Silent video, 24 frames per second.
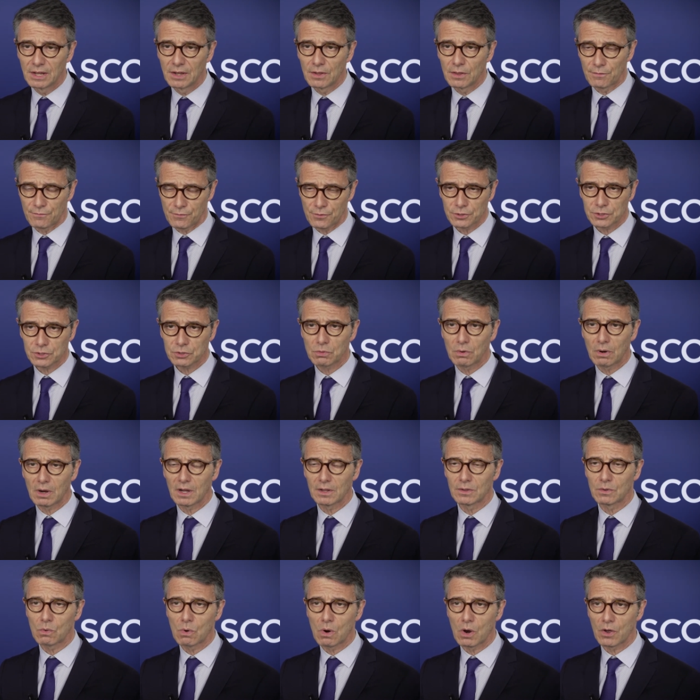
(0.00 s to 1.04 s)
The first
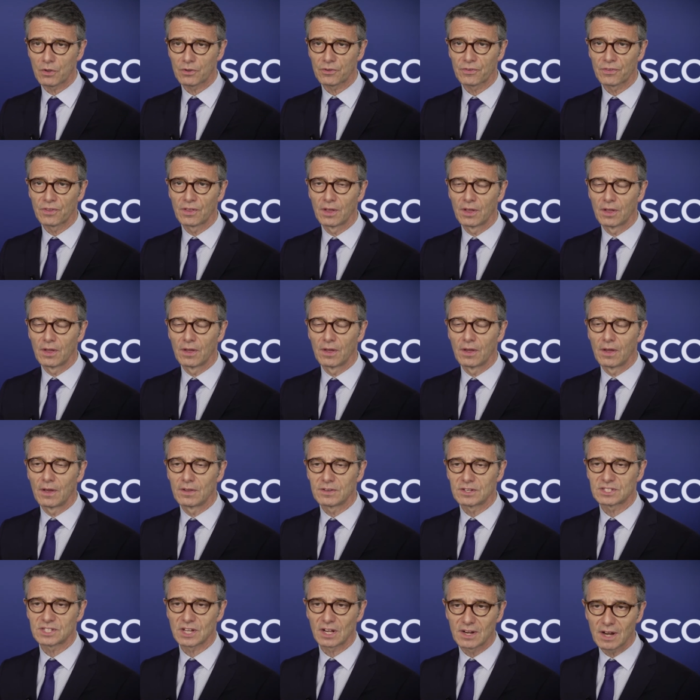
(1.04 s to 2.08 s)
one was
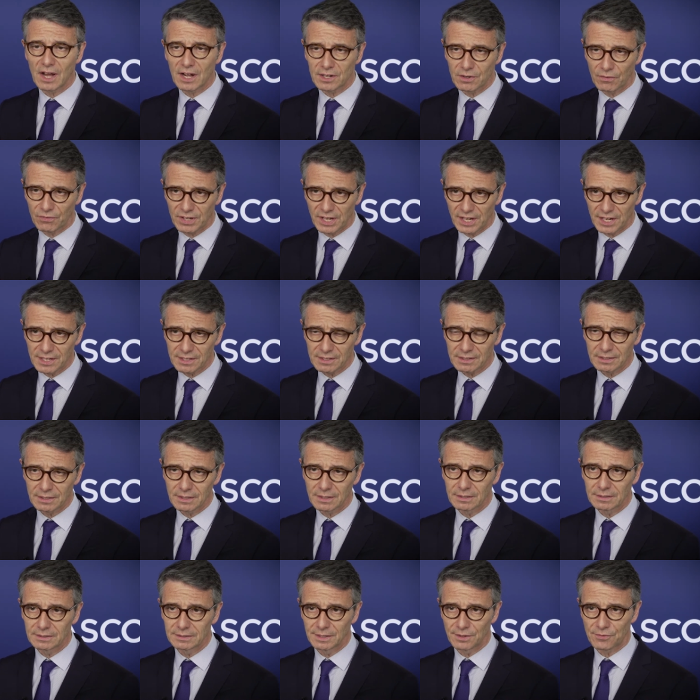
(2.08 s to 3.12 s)
the standard of care,
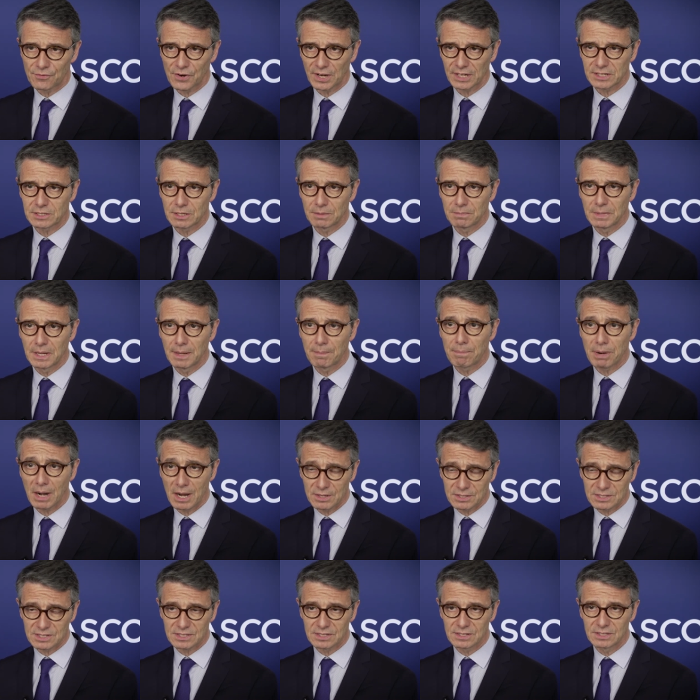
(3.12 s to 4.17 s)
nephrectomy
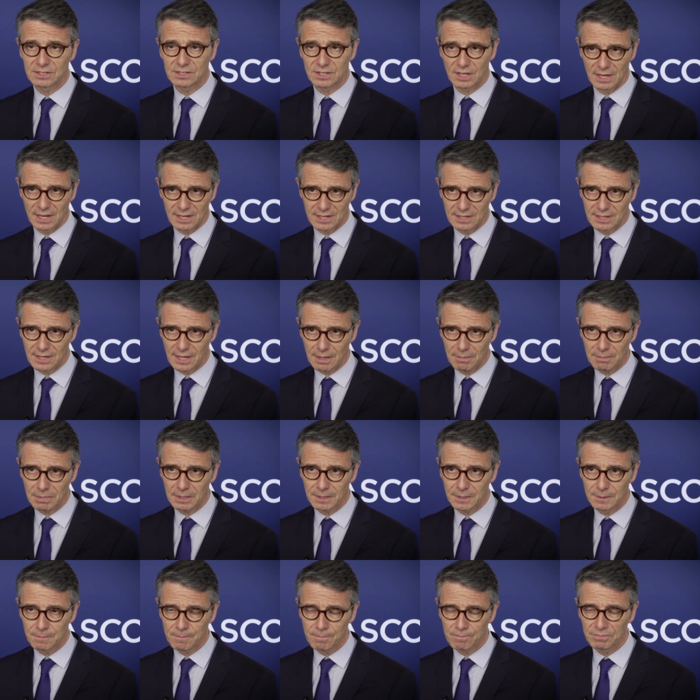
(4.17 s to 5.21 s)
plus sunitinib,
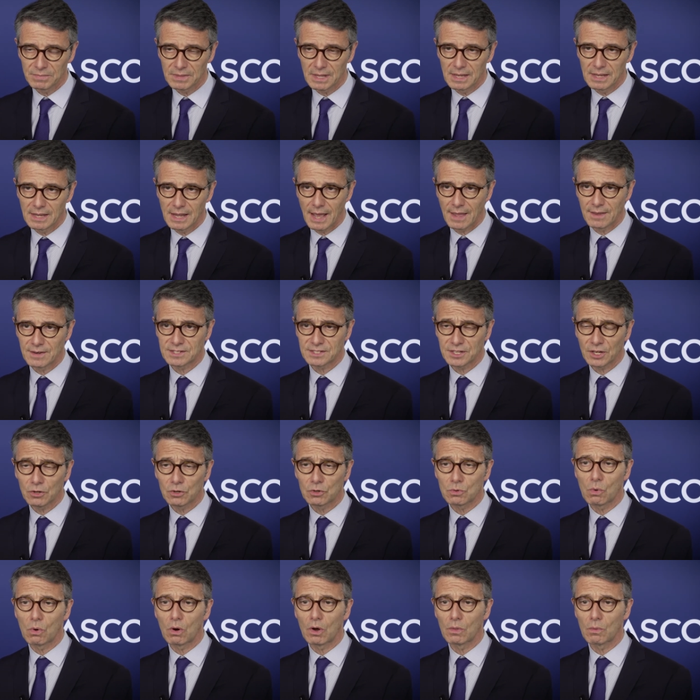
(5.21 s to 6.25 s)
and the
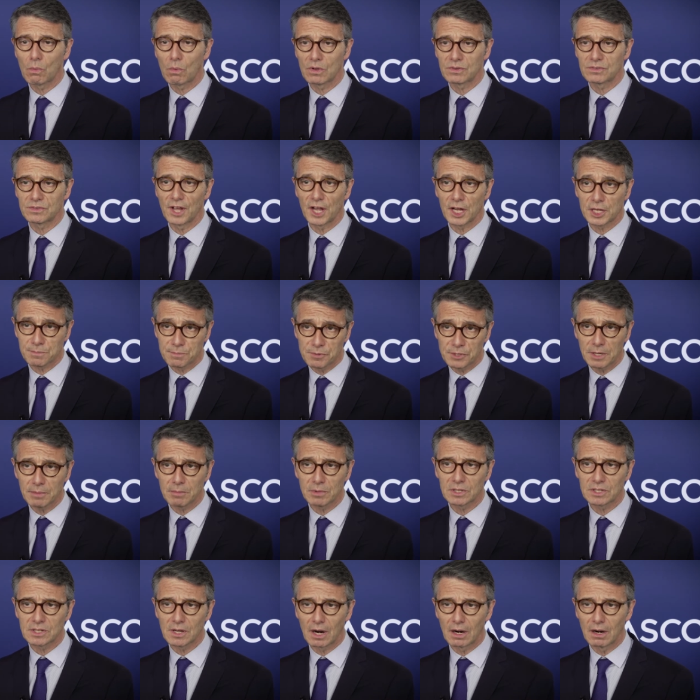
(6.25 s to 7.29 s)
second one was the
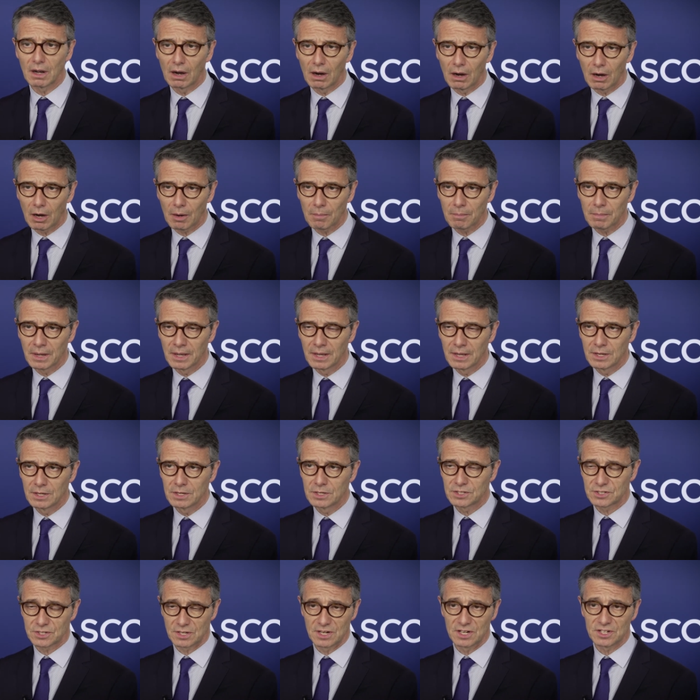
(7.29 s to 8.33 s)
experimental arm,
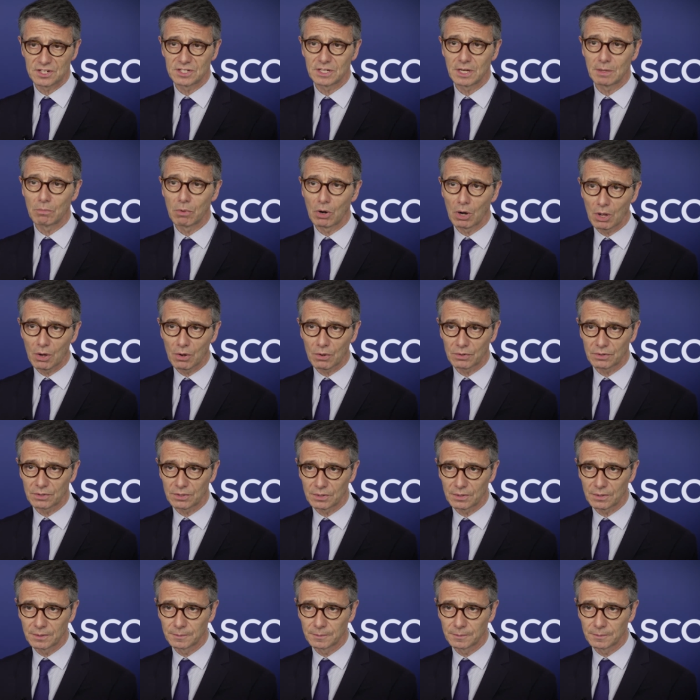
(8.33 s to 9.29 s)
sunitinib alone.